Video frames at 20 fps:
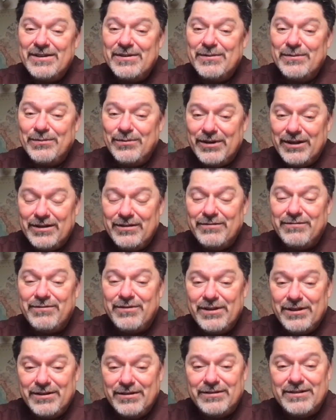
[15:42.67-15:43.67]
one of
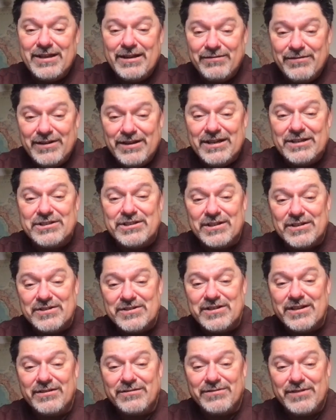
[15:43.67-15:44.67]
the
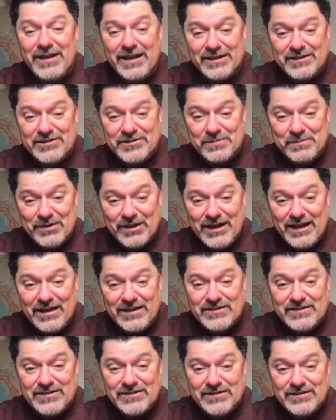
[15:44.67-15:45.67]
definitions of
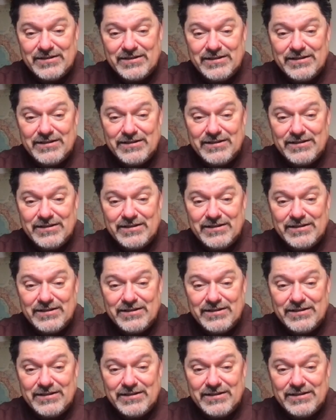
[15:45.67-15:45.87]
express